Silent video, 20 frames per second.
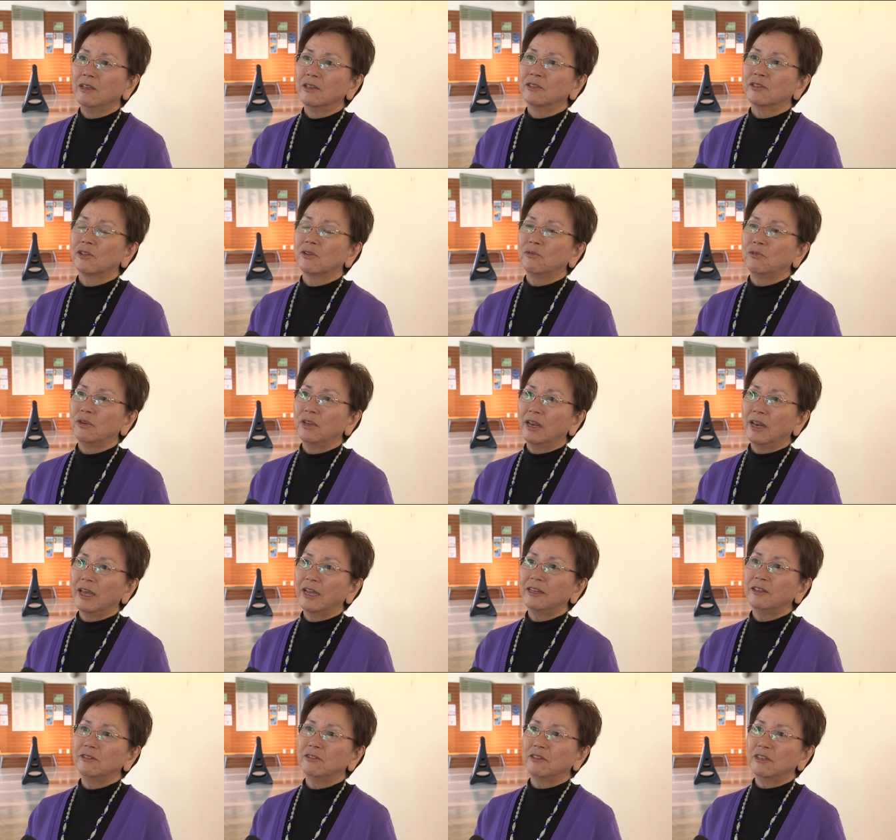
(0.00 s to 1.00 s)
so we
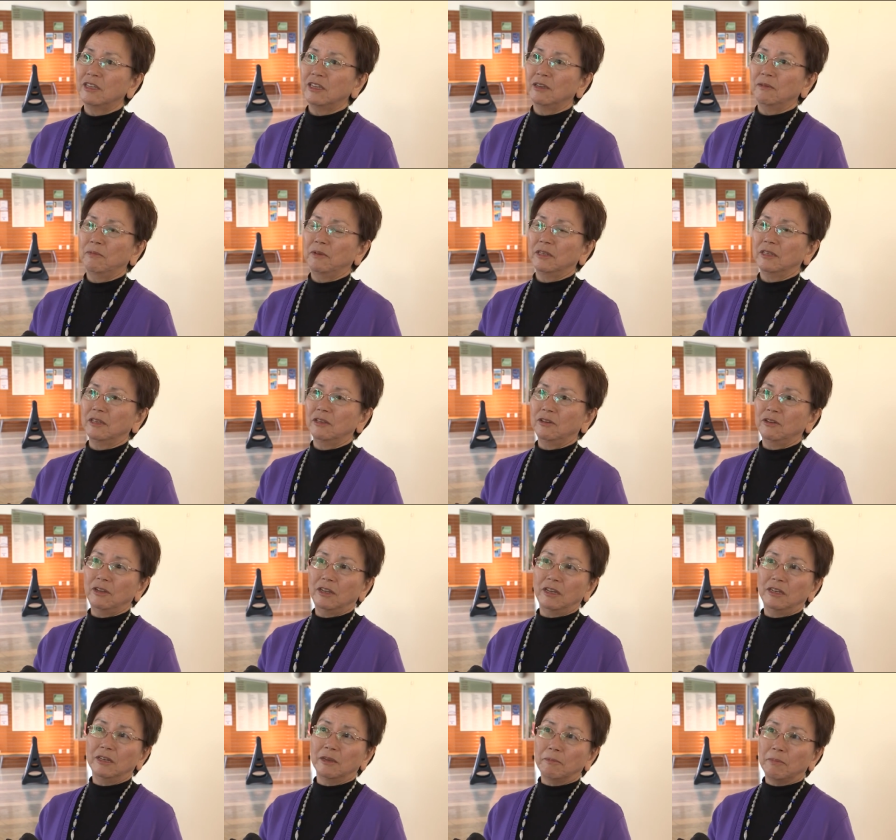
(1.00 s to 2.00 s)
like to keep it
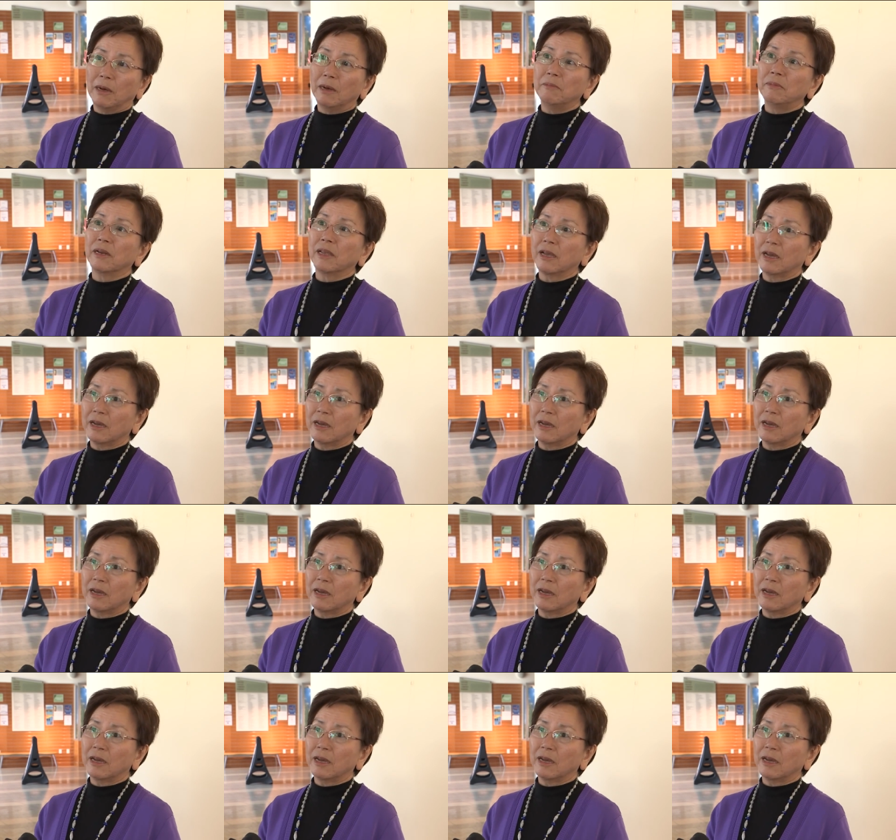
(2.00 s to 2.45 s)
in the public